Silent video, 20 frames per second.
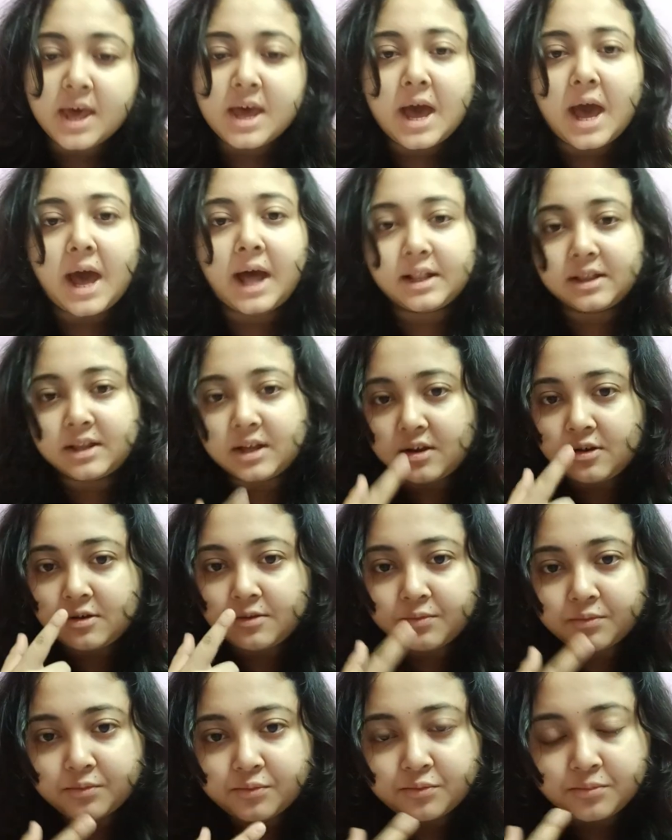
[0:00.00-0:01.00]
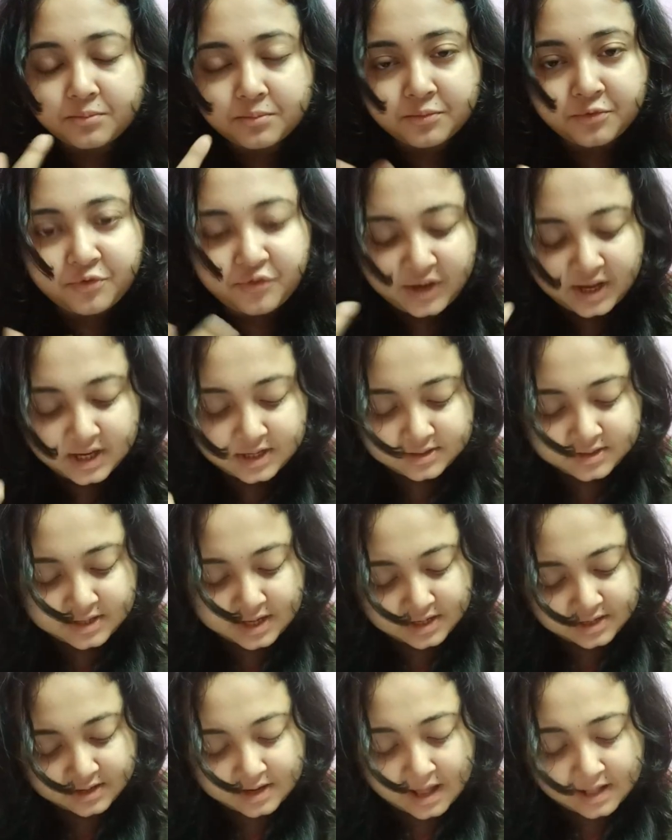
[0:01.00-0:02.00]
and
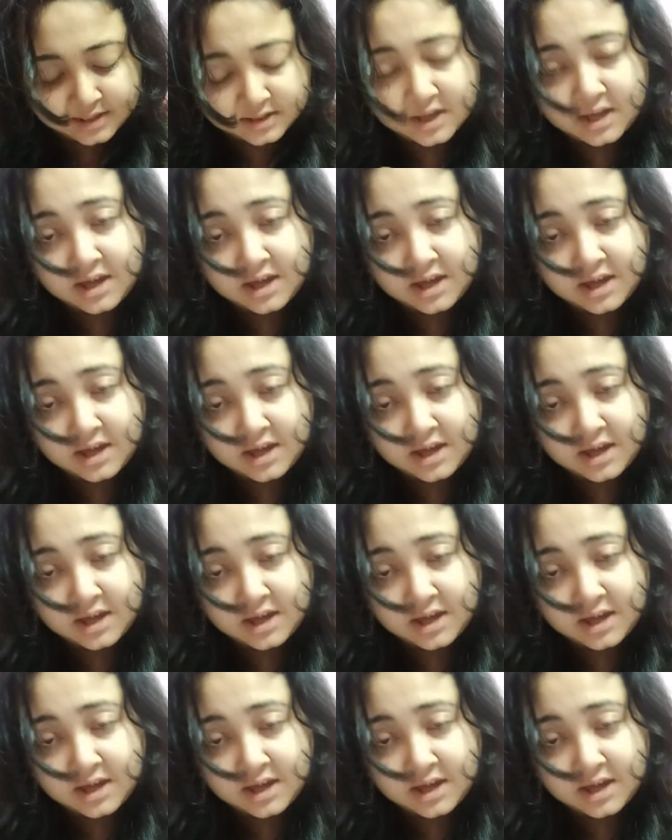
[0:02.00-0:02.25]
the